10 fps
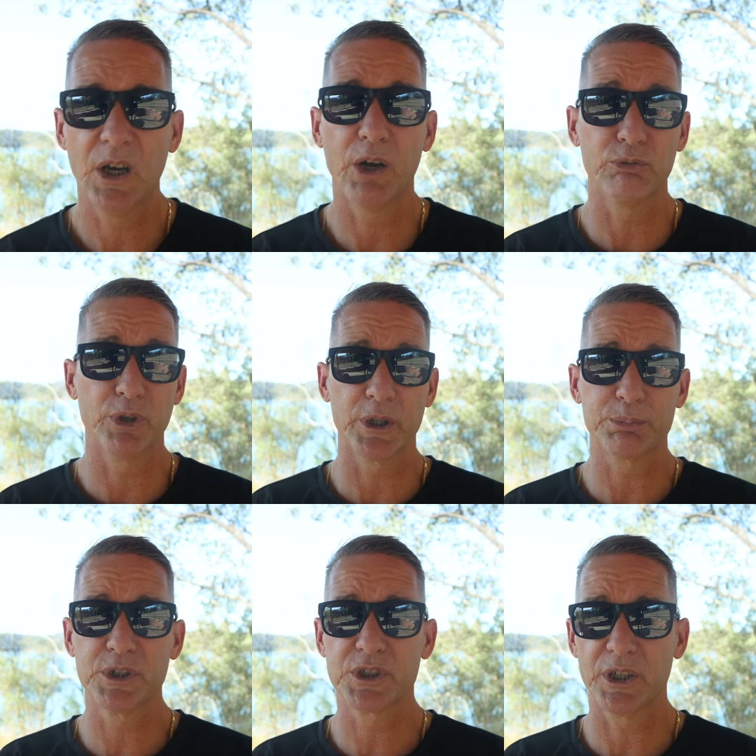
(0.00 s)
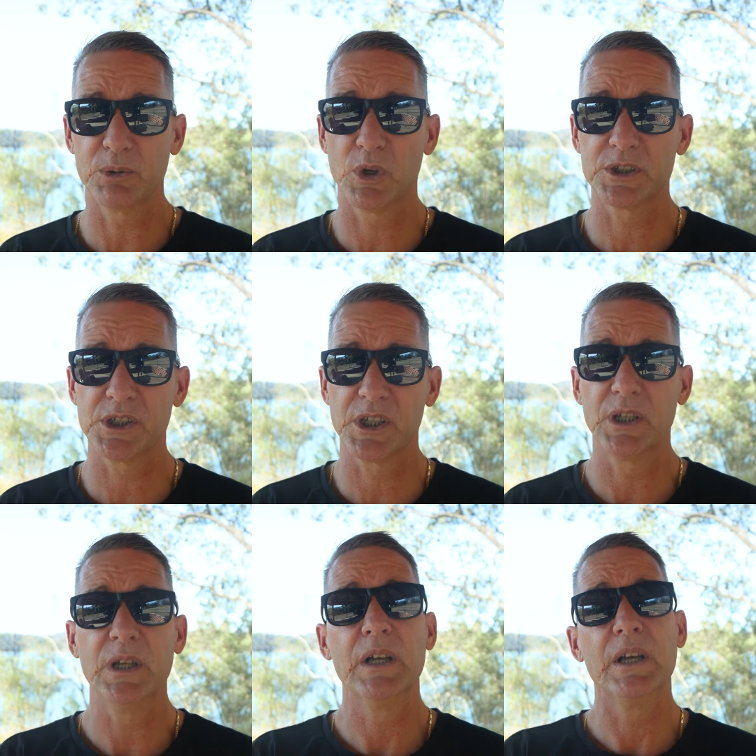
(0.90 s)
I really appreciate you
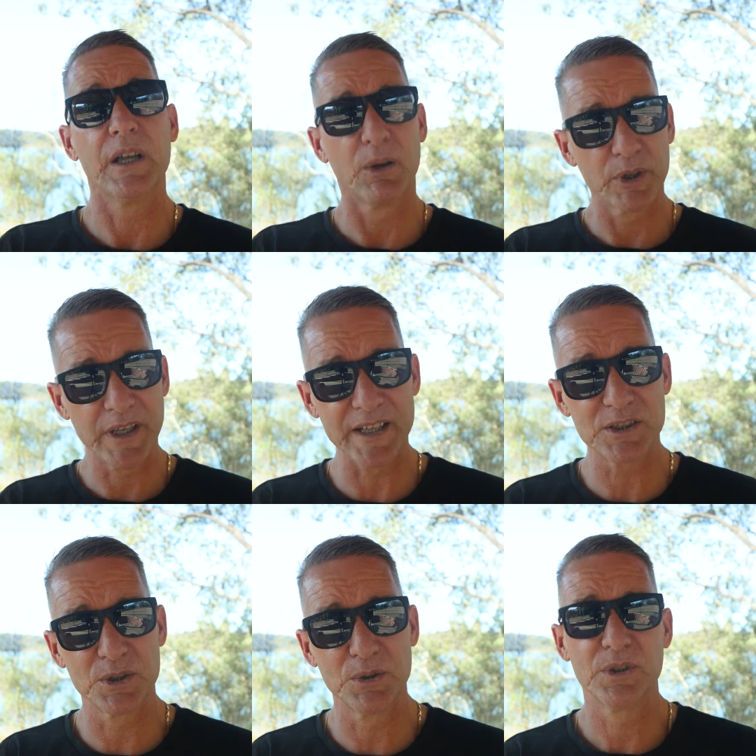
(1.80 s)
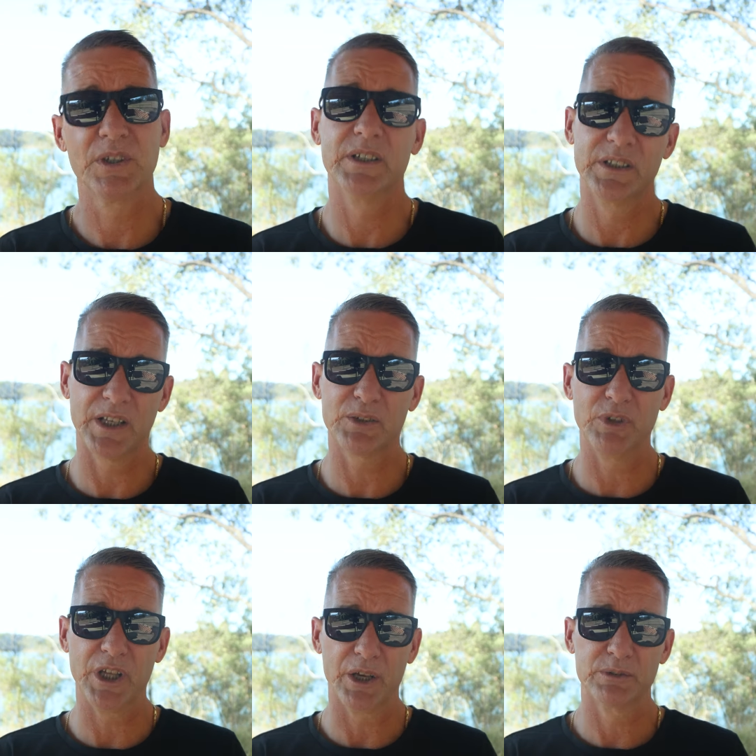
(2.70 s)
watching, and I will catch you in the next
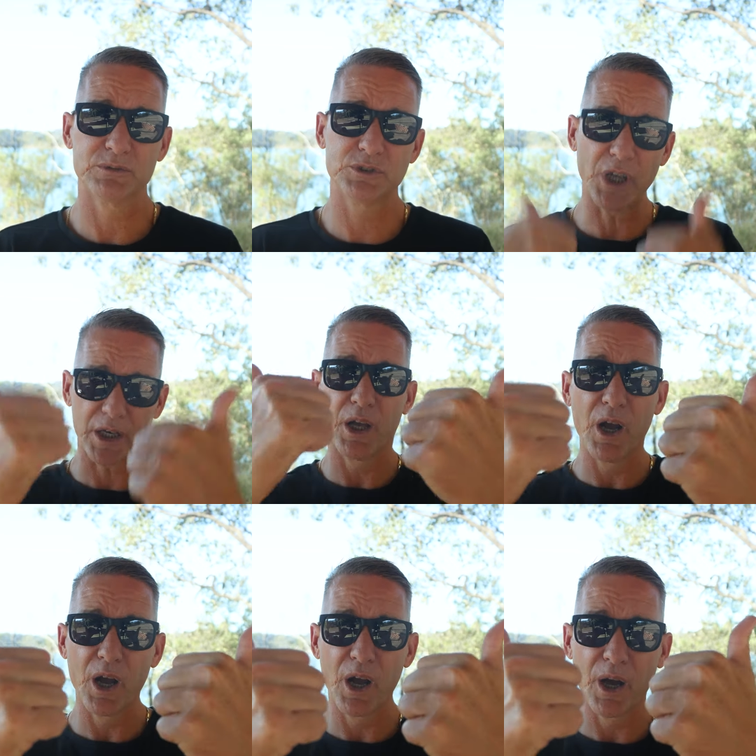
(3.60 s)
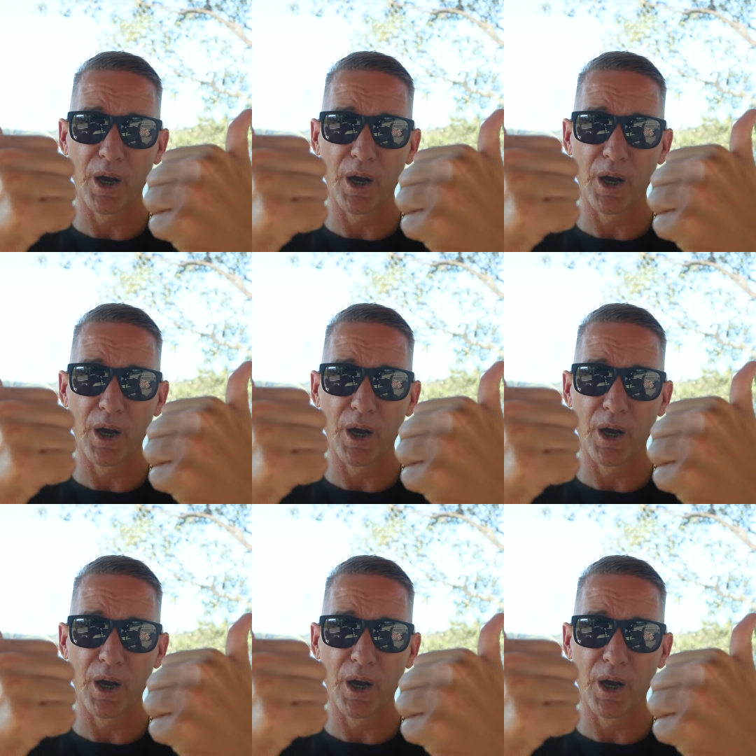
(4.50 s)
video. Ciao.